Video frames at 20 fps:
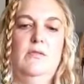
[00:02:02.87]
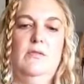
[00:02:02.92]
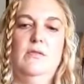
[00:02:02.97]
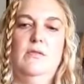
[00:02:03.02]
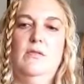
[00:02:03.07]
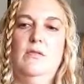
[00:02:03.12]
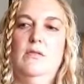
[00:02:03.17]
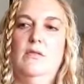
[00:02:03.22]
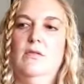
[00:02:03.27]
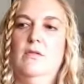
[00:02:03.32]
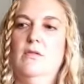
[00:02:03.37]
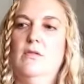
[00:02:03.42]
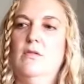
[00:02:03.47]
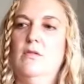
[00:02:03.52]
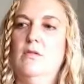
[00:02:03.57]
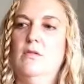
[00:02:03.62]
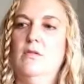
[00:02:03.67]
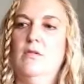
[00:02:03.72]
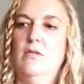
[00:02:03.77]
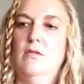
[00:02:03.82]

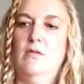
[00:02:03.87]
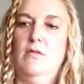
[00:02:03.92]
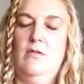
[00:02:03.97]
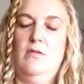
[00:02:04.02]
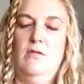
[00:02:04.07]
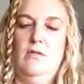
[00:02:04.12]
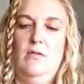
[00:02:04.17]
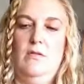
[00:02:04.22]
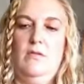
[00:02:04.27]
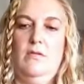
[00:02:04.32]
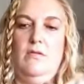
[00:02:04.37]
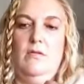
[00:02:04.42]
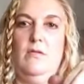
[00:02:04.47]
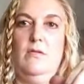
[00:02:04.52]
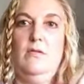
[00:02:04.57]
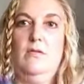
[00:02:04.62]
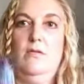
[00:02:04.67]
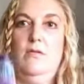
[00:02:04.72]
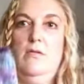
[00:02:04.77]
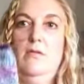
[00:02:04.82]

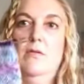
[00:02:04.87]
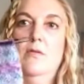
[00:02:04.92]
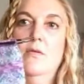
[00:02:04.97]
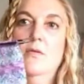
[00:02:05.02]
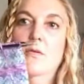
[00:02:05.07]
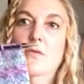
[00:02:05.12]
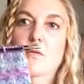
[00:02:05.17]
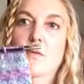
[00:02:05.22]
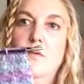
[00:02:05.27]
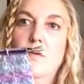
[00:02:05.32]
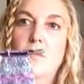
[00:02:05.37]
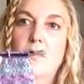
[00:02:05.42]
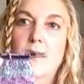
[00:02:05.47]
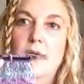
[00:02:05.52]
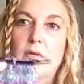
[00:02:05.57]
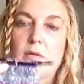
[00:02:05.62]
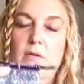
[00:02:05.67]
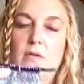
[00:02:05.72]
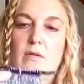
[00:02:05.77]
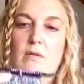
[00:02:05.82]

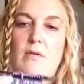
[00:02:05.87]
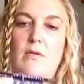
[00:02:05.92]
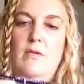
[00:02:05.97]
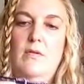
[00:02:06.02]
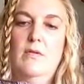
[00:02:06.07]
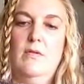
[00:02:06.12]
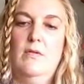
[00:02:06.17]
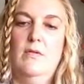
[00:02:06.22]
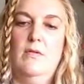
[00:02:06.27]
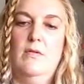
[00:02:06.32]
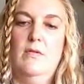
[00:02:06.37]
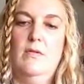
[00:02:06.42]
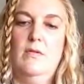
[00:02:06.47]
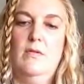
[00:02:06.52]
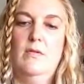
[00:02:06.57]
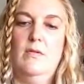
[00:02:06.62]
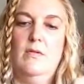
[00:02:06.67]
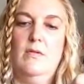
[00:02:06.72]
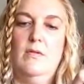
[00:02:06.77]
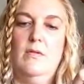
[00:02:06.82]

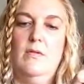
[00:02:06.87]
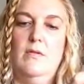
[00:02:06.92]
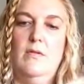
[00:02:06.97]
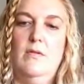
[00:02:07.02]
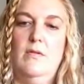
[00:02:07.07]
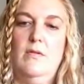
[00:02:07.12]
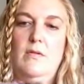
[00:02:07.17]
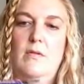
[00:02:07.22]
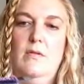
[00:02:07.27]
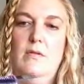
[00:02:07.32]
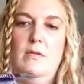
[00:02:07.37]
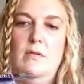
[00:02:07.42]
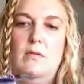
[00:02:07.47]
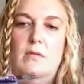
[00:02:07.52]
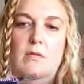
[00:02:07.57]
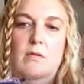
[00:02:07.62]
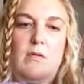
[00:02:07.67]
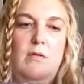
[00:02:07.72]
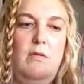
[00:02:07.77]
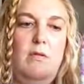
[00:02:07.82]

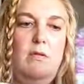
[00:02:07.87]
(no one is talking)